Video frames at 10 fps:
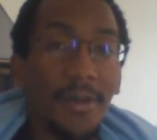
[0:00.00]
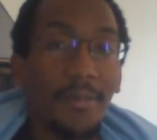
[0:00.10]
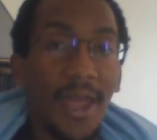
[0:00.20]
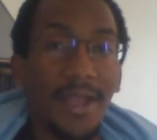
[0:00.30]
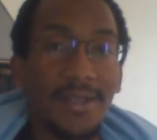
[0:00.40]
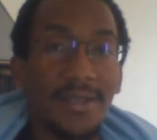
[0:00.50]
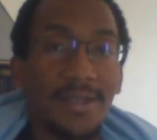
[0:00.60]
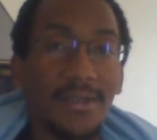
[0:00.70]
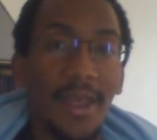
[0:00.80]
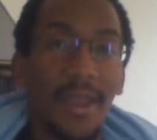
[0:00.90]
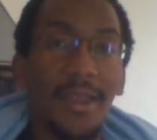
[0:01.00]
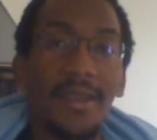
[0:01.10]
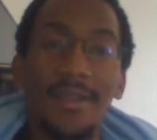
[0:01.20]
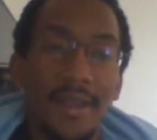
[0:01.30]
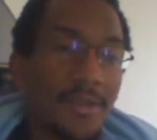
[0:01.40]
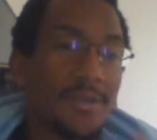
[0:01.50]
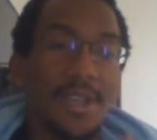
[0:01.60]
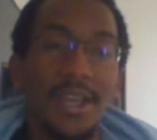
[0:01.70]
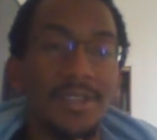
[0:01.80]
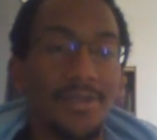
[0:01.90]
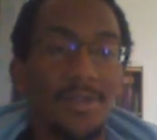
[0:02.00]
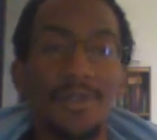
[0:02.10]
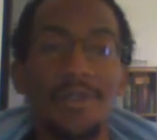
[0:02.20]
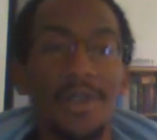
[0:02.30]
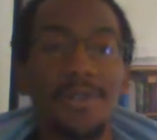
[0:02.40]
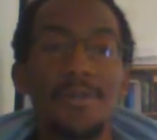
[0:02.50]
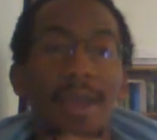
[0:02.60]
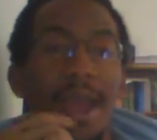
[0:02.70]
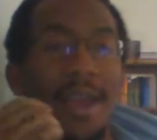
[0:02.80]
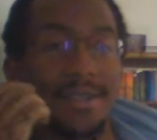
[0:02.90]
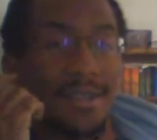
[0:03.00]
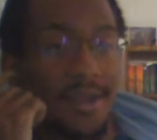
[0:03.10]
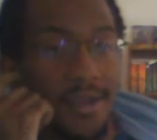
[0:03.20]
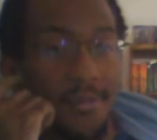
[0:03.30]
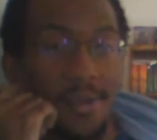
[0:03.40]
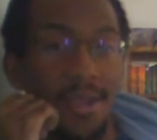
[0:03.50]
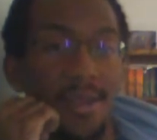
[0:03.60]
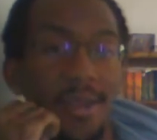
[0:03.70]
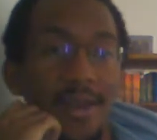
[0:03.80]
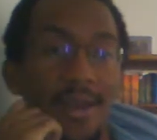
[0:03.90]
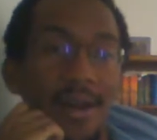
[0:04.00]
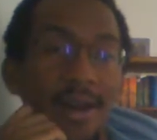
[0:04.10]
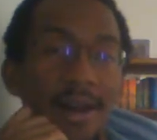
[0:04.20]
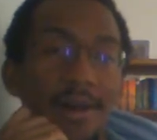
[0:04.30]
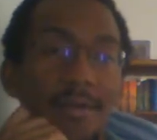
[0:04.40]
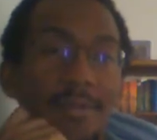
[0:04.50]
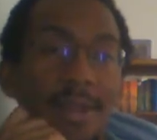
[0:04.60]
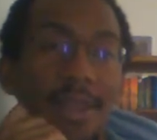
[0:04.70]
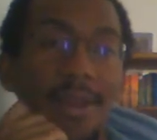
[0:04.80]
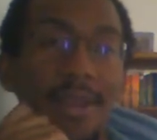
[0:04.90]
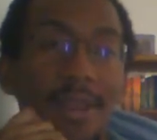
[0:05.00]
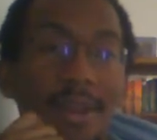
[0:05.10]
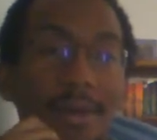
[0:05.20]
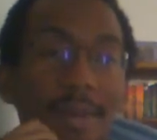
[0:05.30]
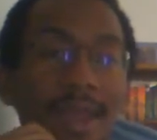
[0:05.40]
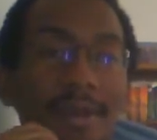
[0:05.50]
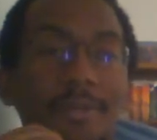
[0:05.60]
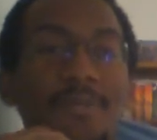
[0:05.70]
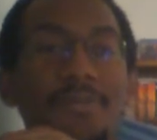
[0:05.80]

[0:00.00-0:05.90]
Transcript: best. It's interchangeable between 2 guys in the company, and Kenny Omega.